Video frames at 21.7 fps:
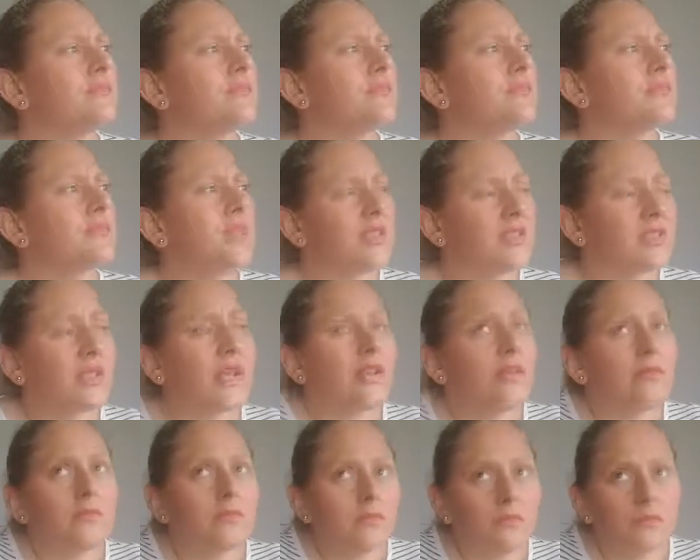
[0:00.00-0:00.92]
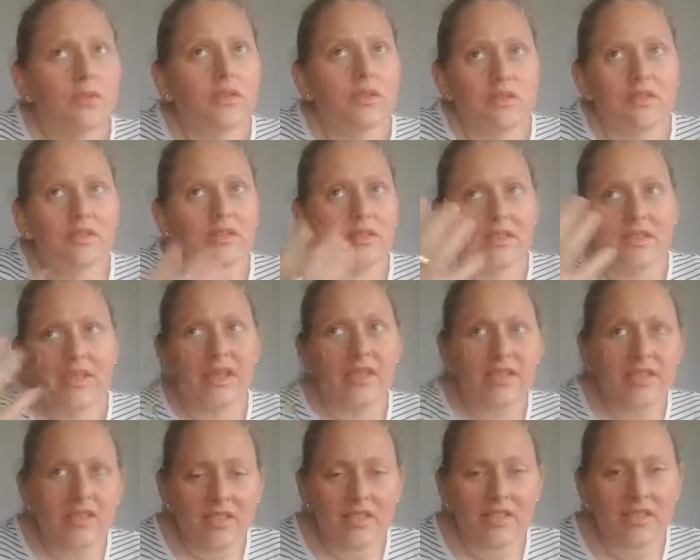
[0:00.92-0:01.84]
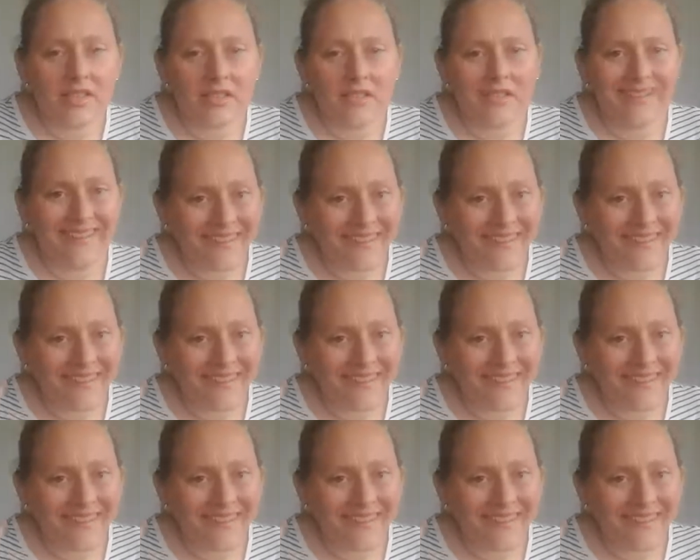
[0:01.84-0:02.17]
the same with dating.